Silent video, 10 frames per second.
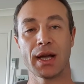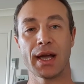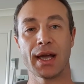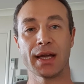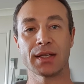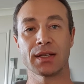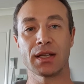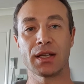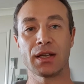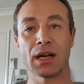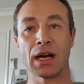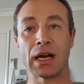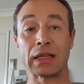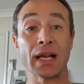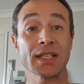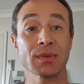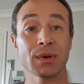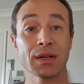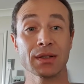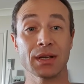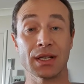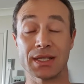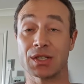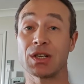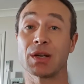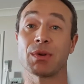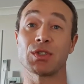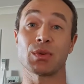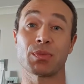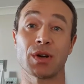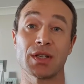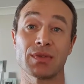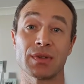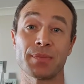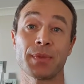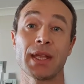And the last one, it's actually quite a surprise one,